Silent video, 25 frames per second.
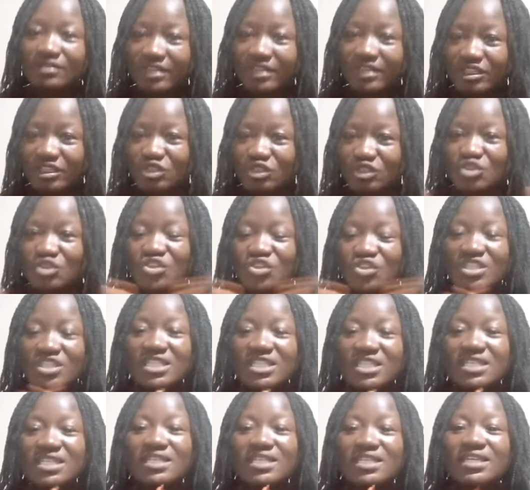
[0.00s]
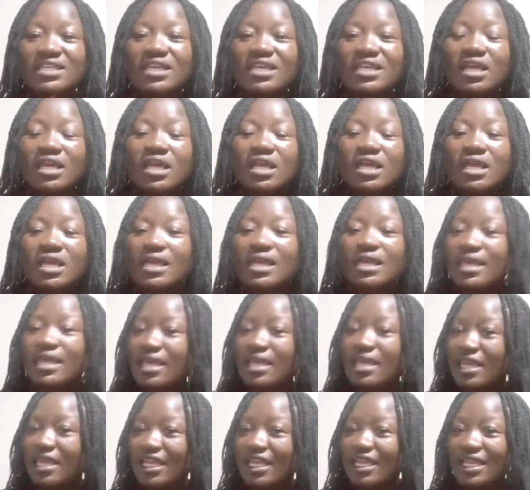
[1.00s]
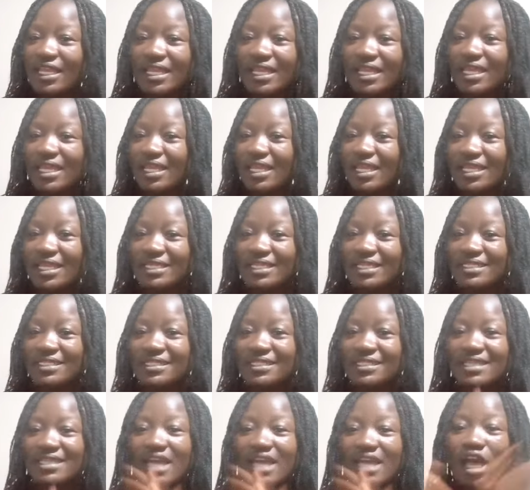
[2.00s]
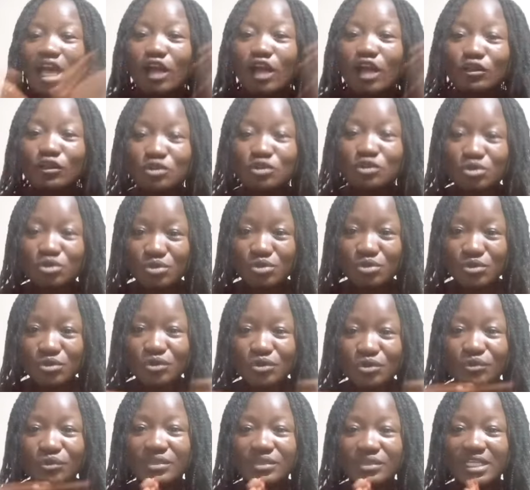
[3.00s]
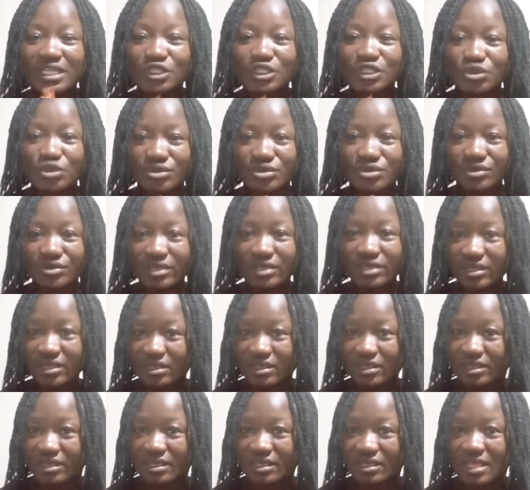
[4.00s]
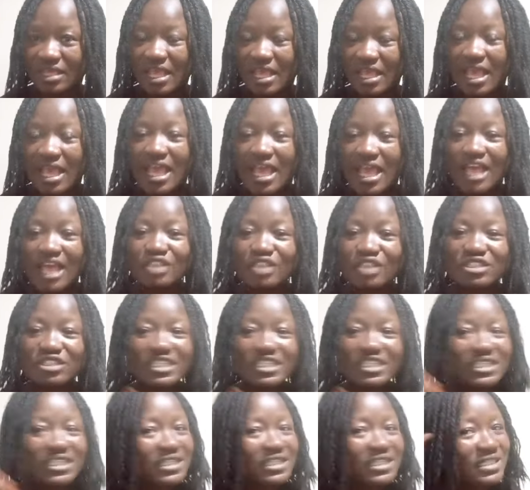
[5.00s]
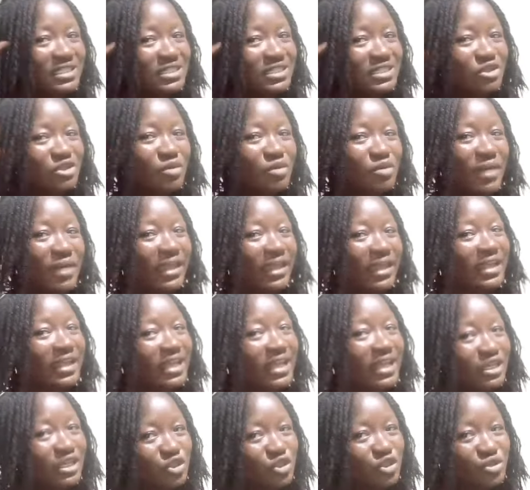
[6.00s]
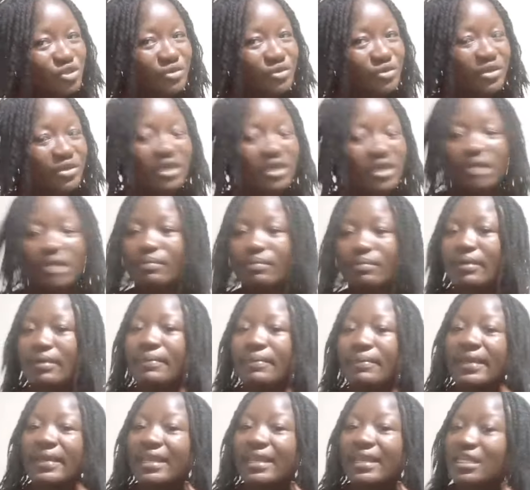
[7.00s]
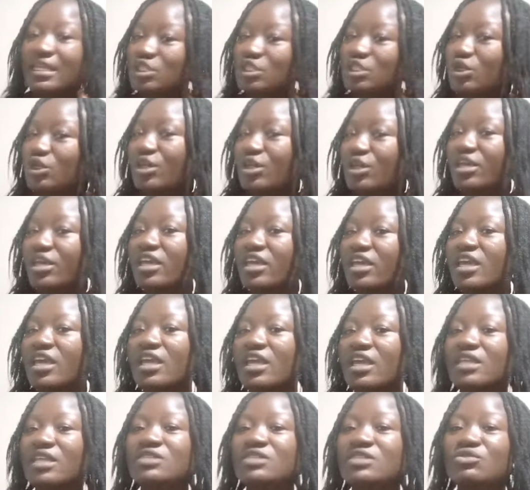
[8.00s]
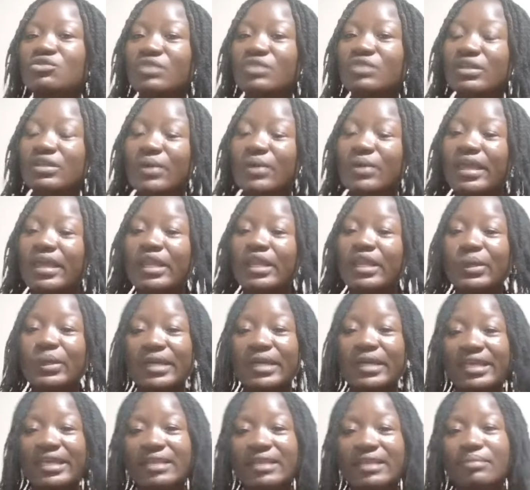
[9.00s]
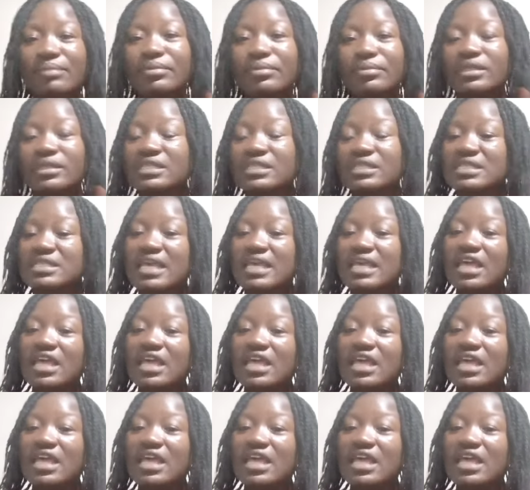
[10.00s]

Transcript: history and then how to grow your natural hair. Actually, that's not my natural hair, but my natural hair is really quite longer a little bit